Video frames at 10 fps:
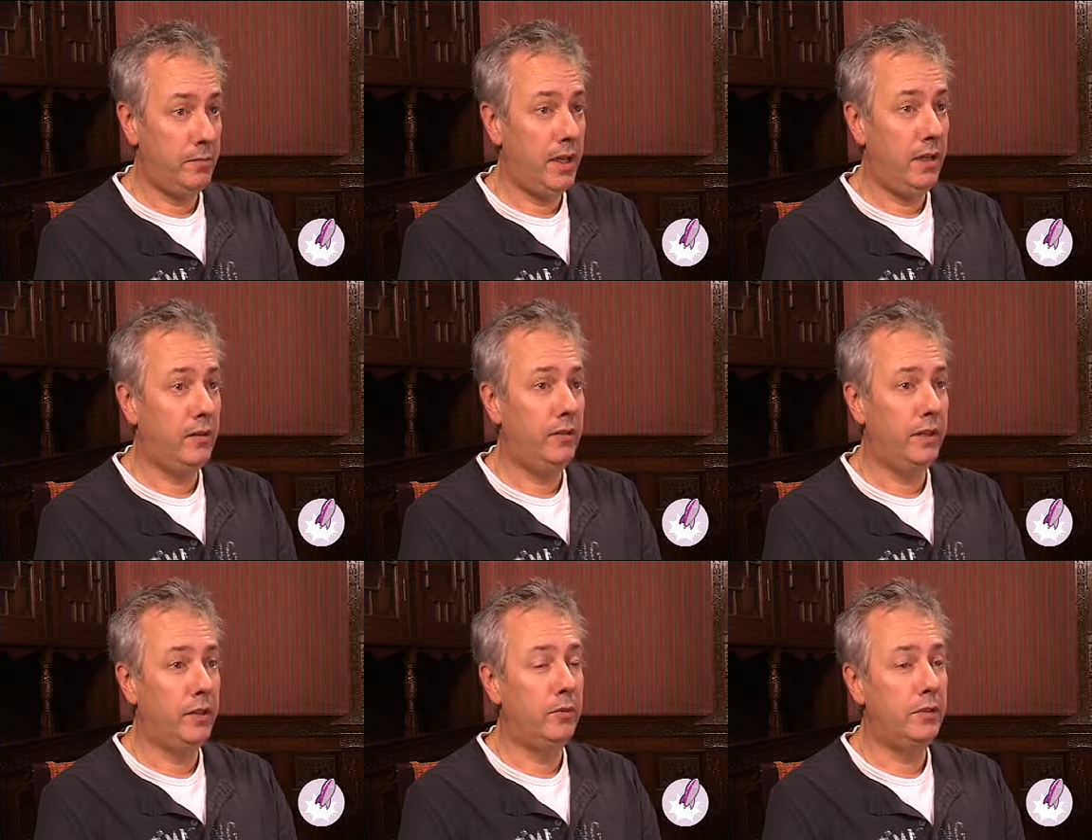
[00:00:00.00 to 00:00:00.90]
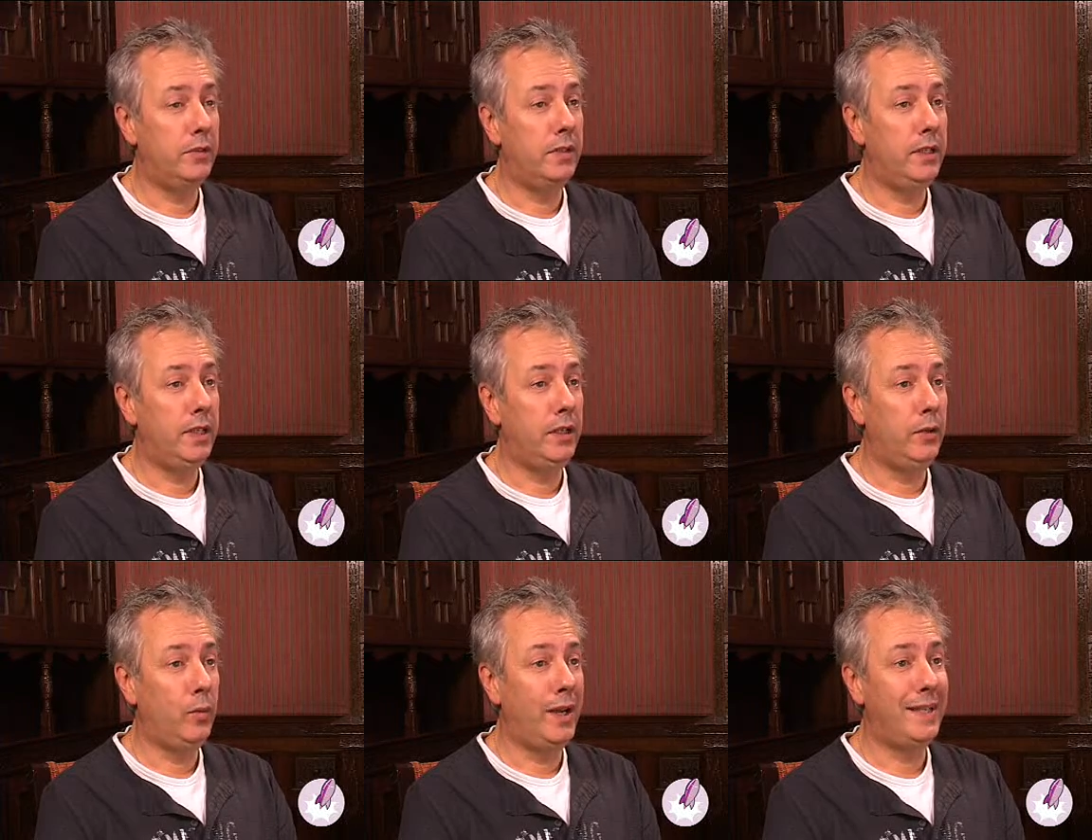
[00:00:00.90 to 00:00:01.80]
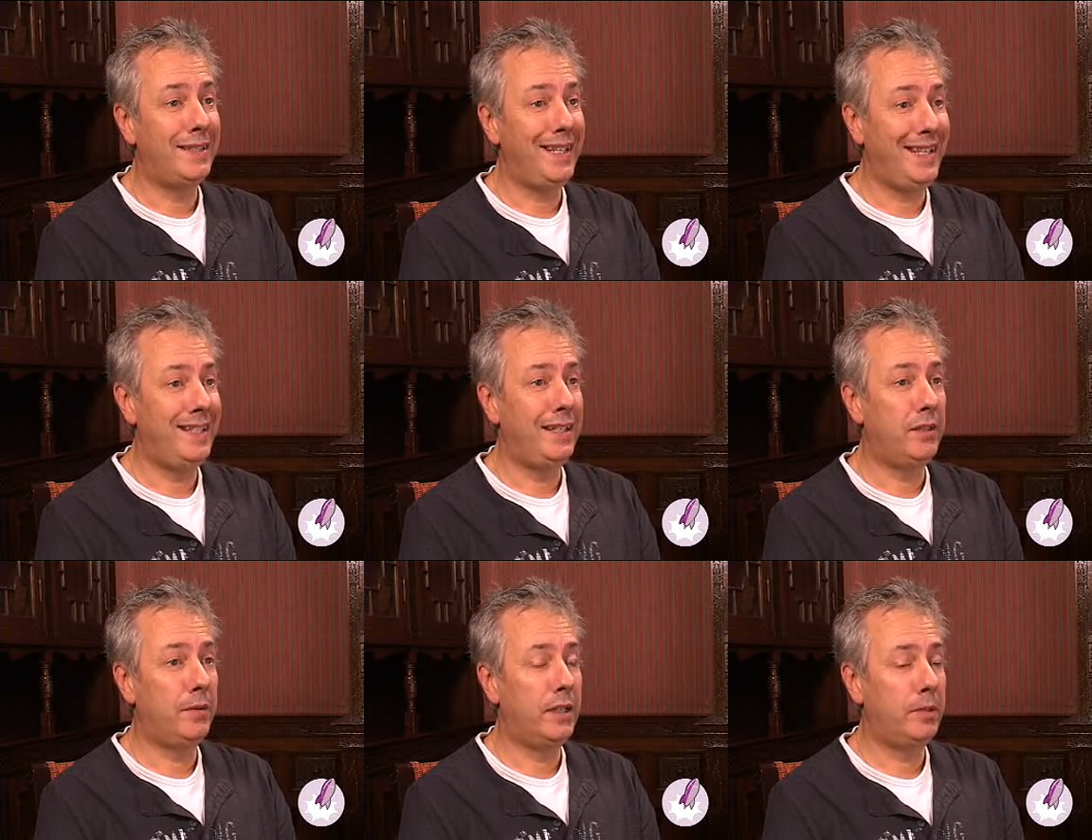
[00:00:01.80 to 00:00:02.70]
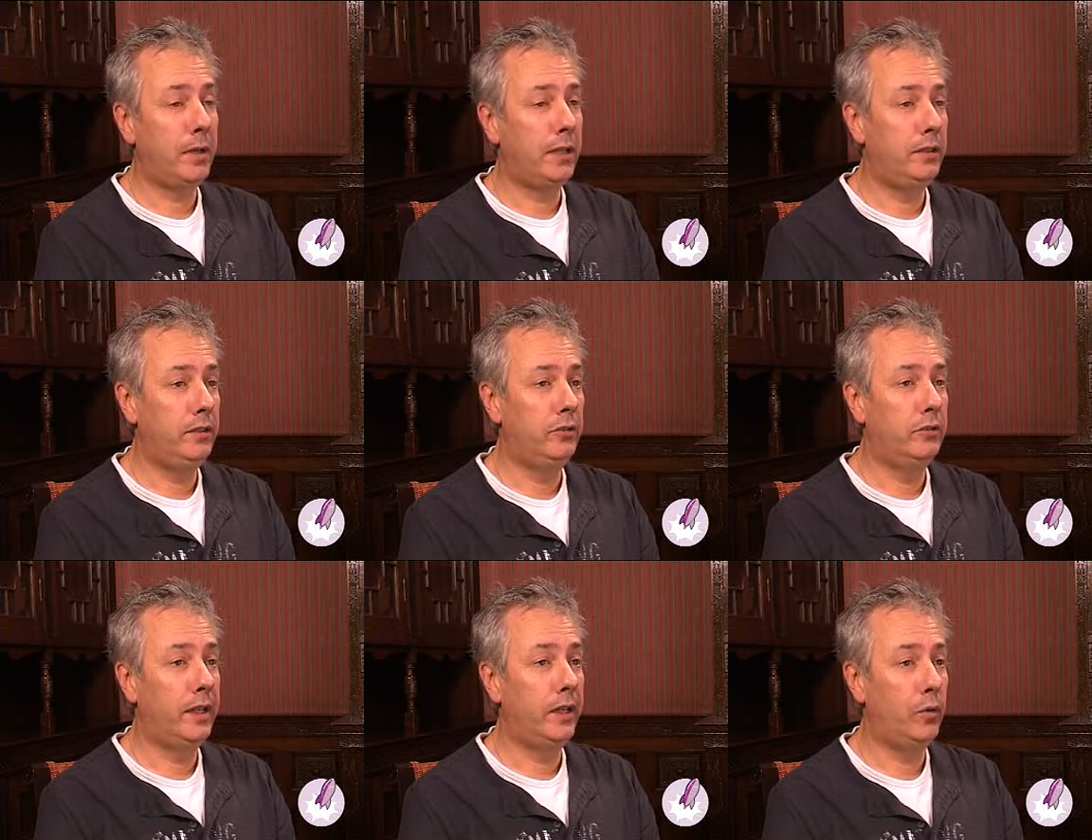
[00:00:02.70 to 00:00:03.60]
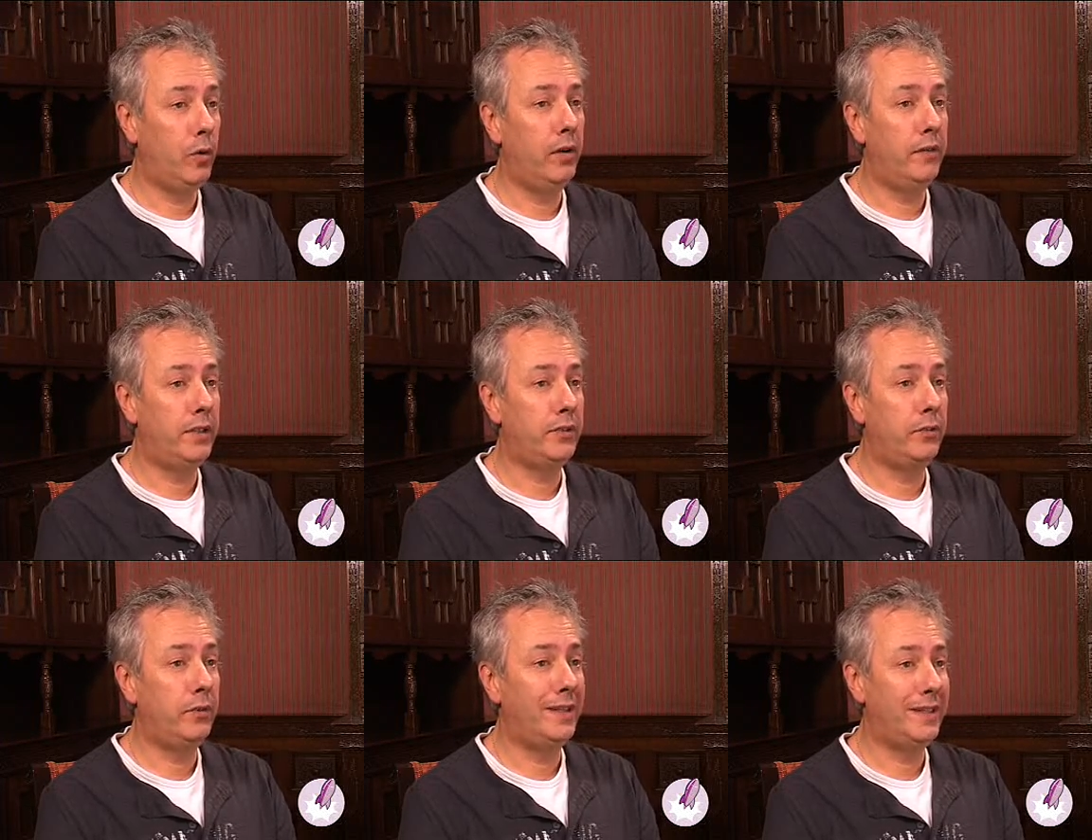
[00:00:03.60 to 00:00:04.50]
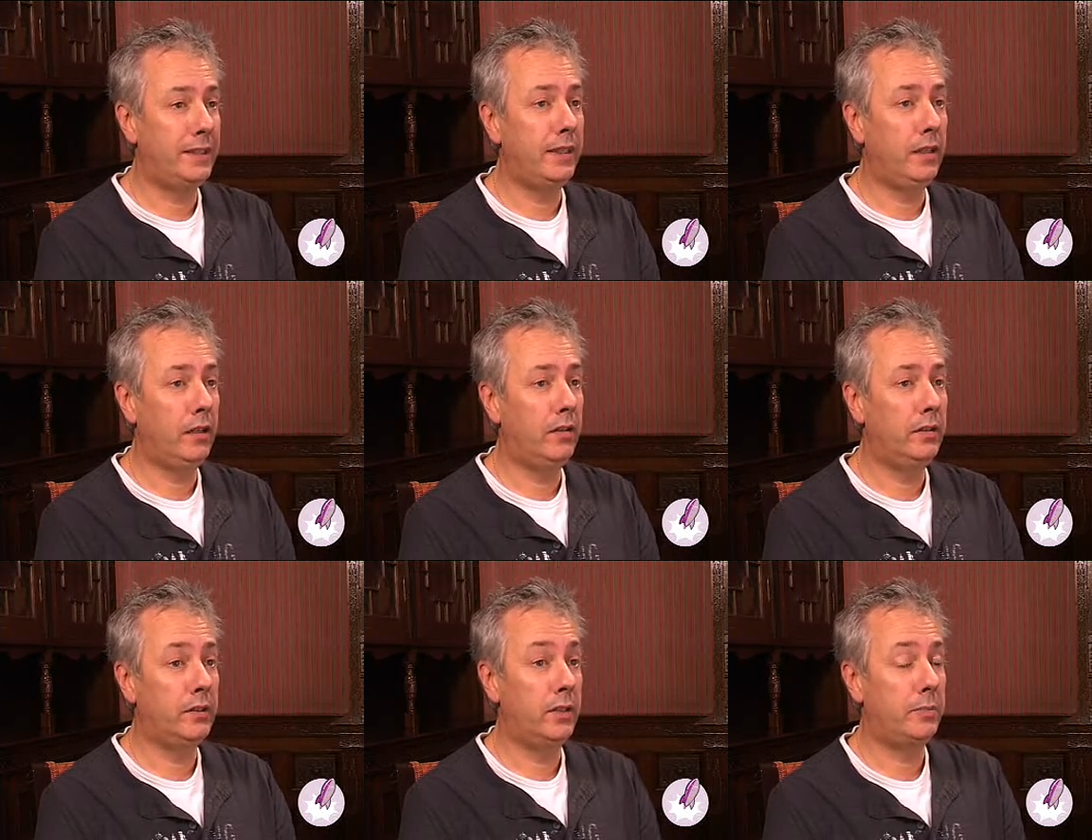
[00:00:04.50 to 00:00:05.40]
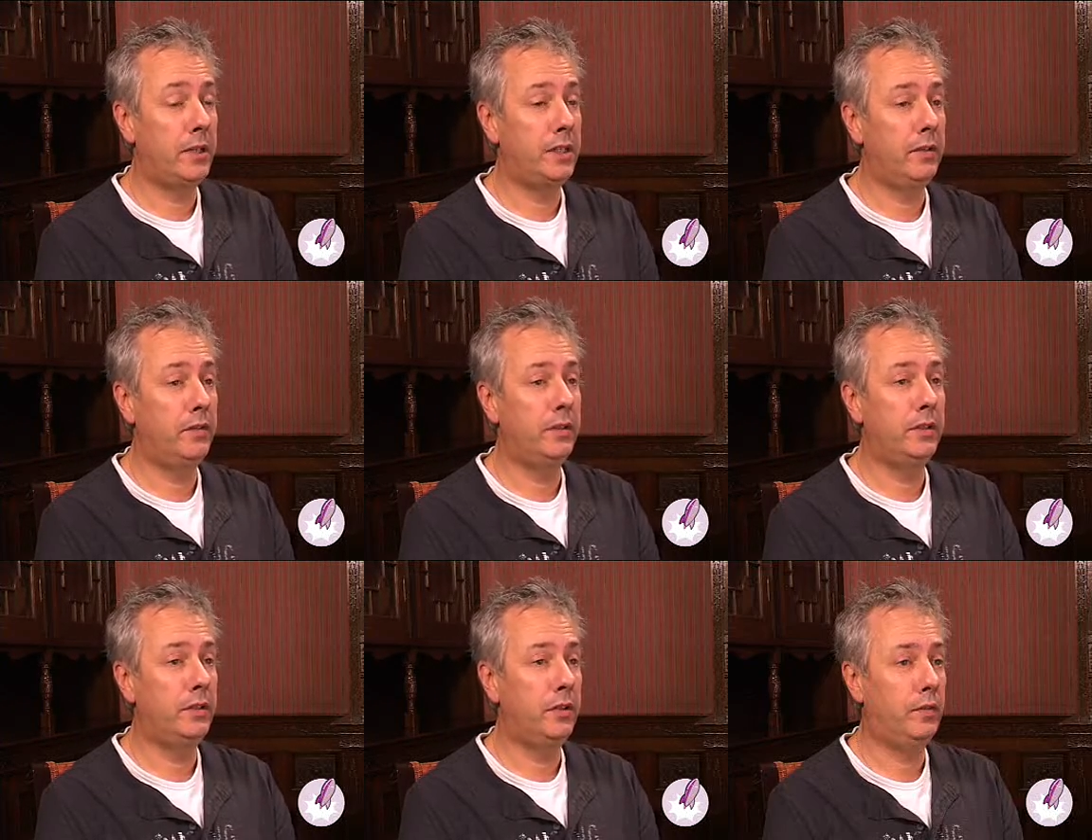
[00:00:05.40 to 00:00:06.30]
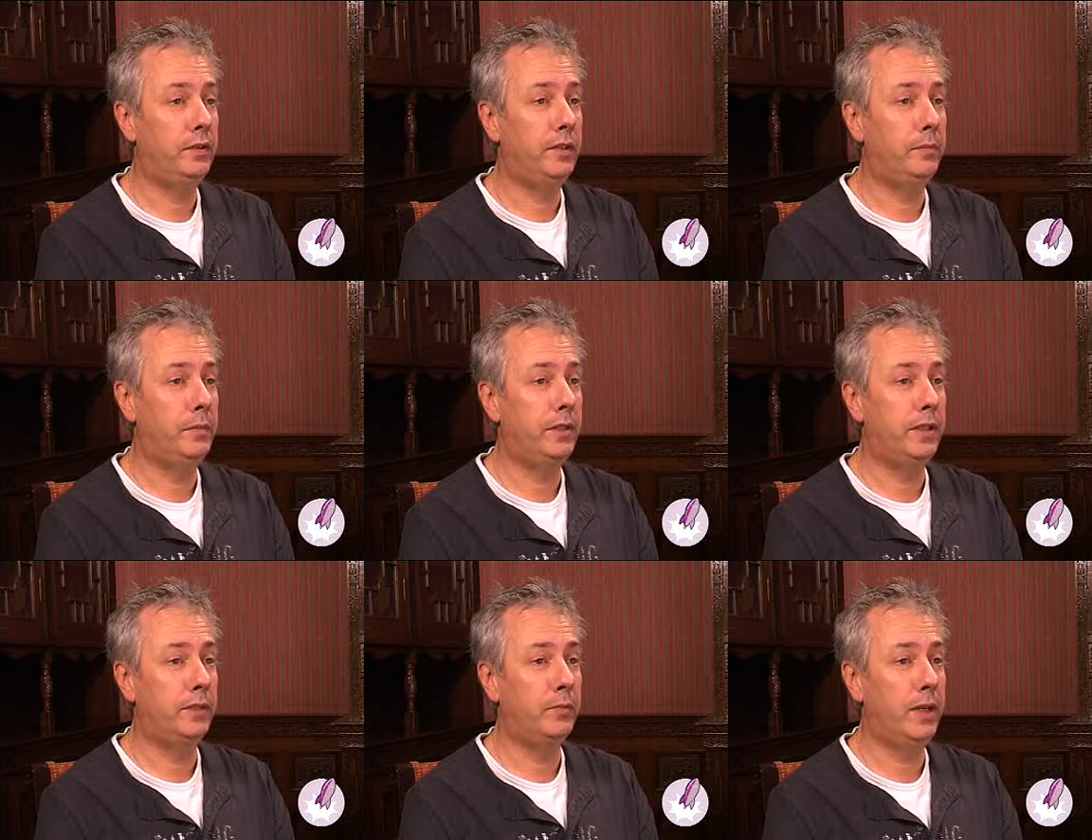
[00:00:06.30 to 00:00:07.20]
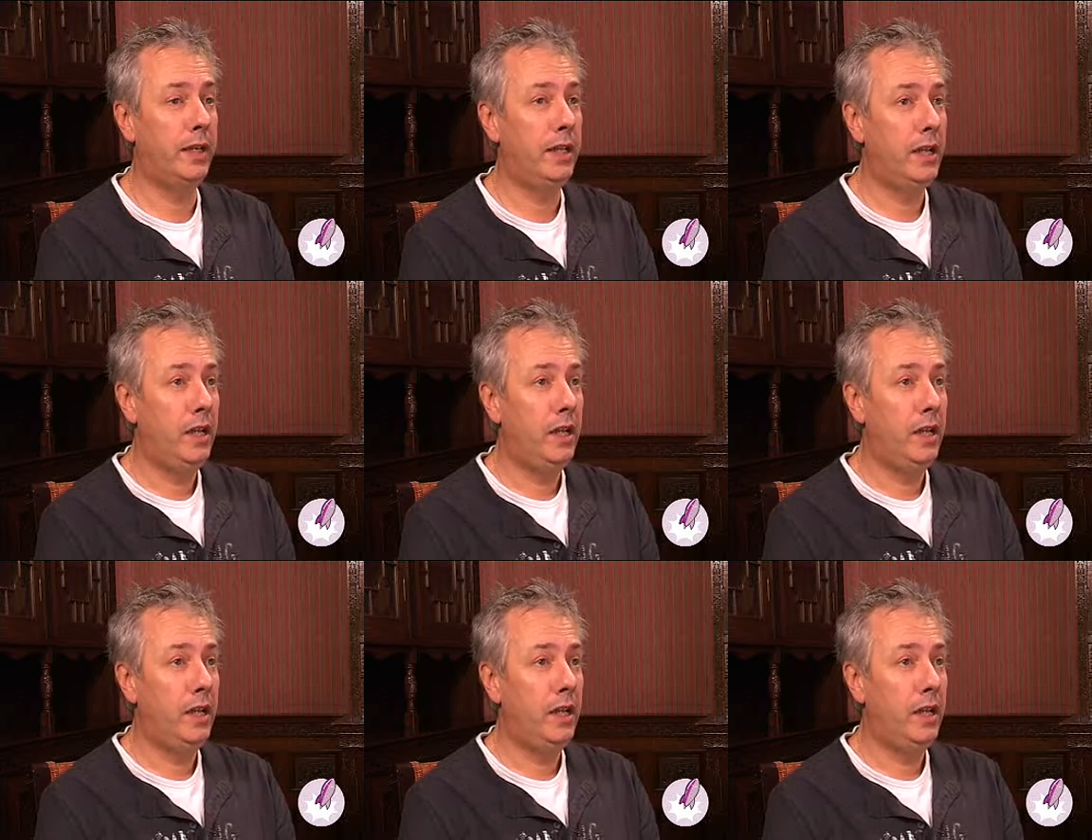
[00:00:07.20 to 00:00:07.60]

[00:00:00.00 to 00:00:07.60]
to me, I think, was the way it's easy to expand your inquiries through existing clients, especially for us in the shop fitting business, where